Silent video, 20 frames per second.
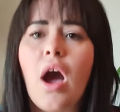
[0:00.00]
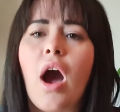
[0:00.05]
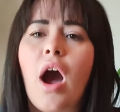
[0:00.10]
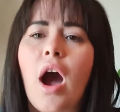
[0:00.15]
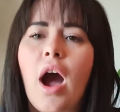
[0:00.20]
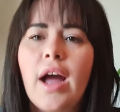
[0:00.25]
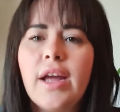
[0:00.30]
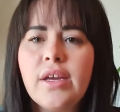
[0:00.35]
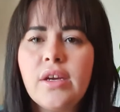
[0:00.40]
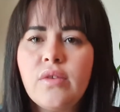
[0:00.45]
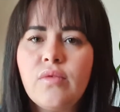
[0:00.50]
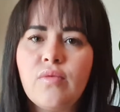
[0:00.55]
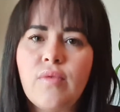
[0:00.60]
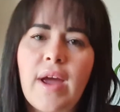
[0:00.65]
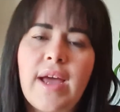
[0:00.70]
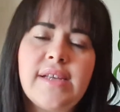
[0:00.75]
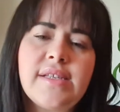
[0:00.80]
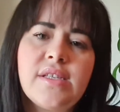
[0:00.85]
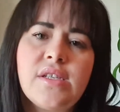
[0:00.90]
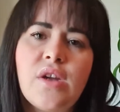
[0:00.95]
I could
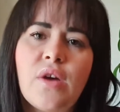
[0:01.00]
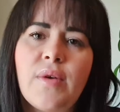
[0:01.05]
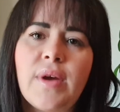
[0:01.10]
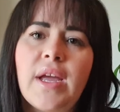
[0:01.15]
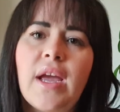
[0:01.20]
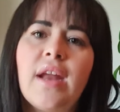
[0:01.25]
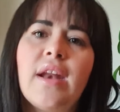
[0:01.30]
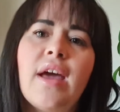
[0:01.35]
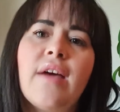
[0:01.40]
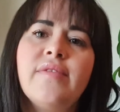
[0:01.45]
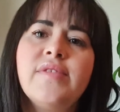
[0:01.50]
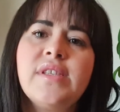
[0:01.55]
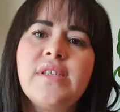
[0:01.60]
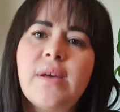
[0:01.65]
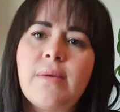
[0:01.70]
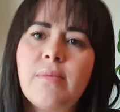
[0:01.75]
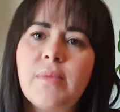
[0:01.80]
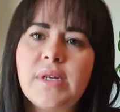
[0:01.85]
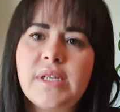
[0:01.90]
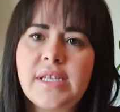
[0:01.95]
rest knowing I'd have
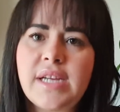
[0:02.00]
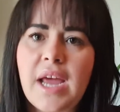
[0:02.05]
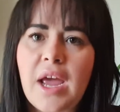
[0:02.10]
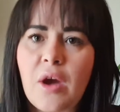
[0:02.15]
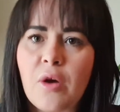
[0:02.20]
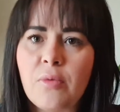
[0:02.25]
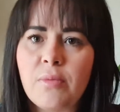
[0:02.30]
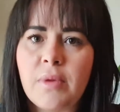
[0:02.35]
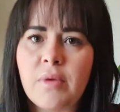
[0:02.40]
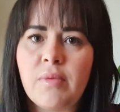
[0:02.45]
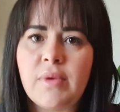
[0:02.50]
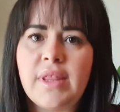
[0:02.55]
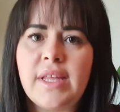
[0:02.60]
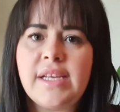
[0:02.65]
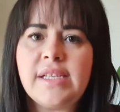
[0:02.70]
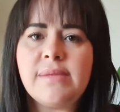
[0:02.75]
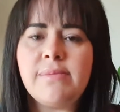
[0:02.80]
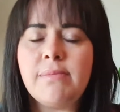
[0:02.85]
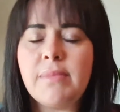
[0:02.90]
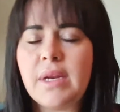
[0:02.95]
someone to help me with
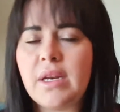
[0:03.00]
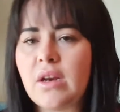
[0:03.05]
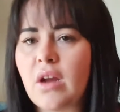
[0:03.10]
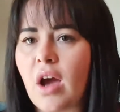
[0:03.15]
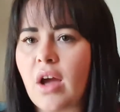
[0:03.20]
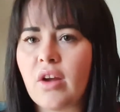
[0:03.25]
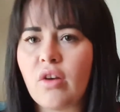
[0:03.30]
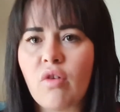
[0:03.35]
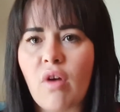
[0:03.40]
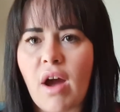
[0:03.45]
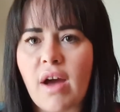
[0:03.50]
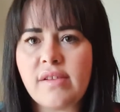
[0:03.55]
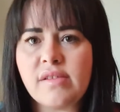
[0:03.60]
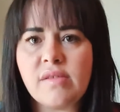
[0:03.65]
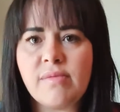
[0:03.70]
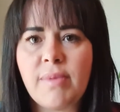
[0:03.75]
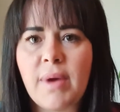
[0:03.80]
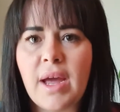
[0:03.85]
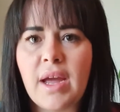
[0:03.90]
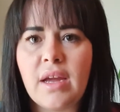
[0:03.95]
his midnight cries
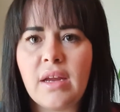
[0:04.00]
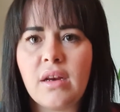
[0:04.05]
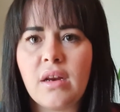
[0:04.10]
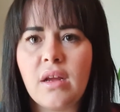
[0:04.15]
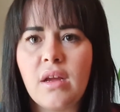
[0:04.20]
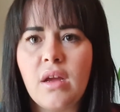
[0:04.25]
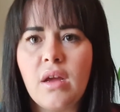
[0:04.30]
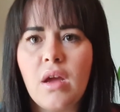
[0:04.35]
of pain.